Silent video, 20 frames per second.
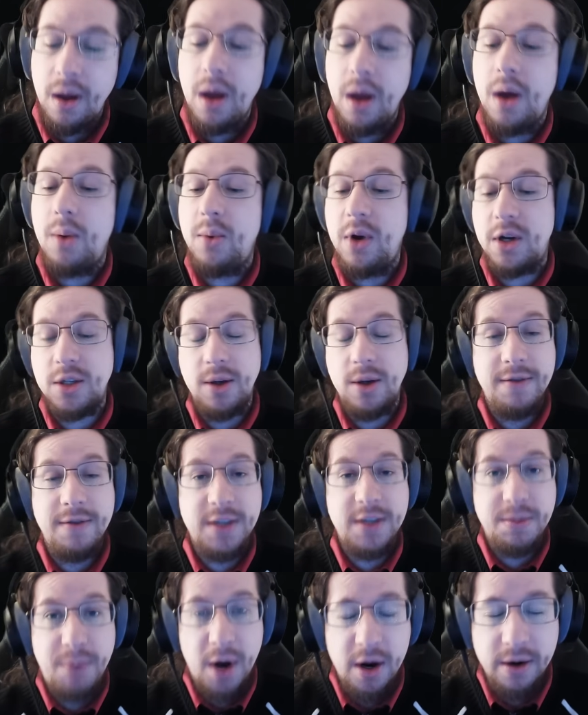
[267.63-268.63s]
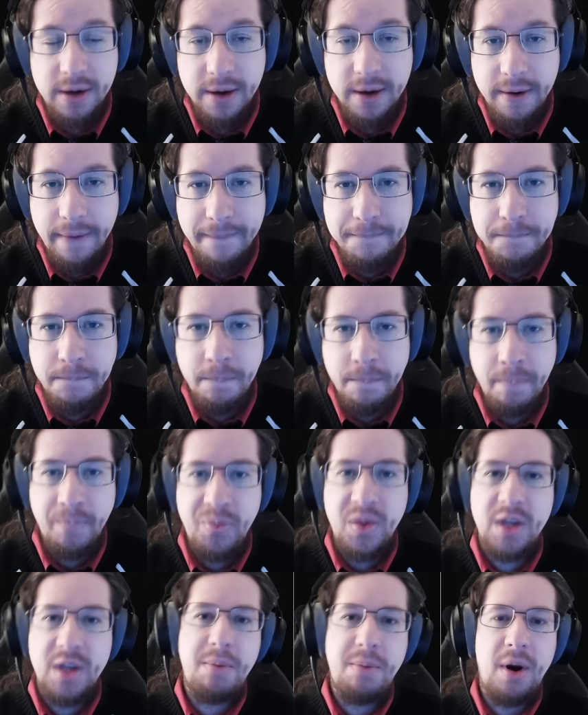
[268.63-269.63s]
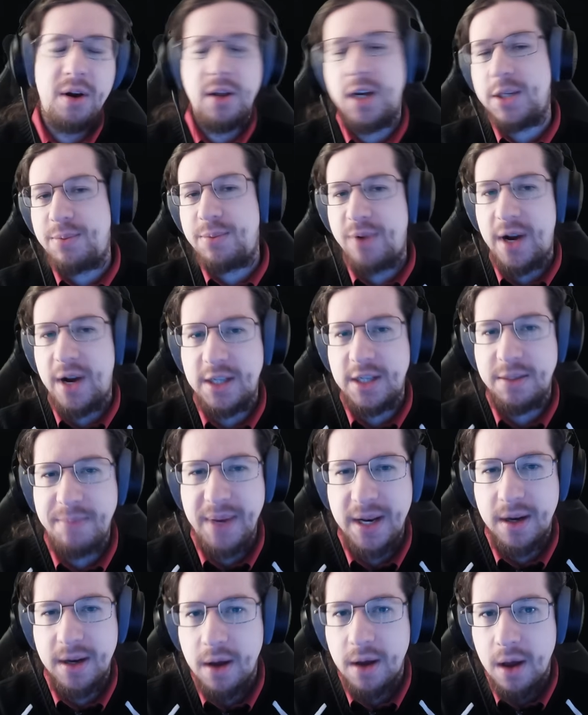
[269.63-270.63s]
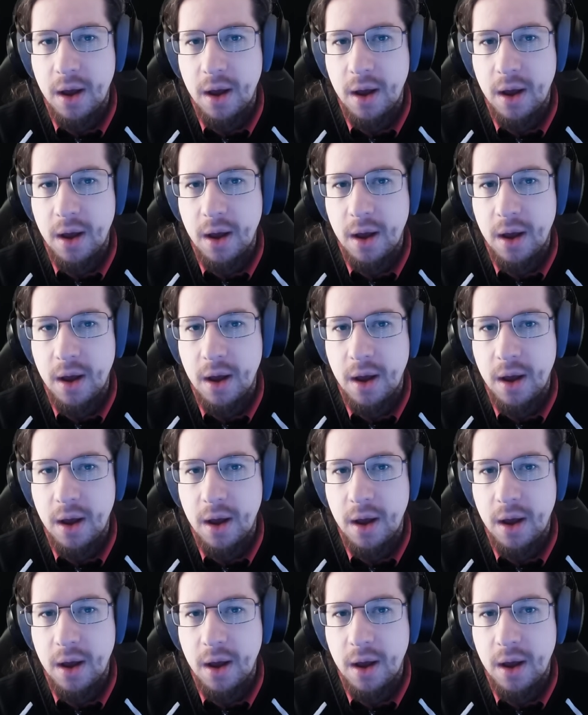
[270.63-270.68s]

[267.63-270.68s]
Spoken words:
We also have Spark. Spark lost Proj Speed,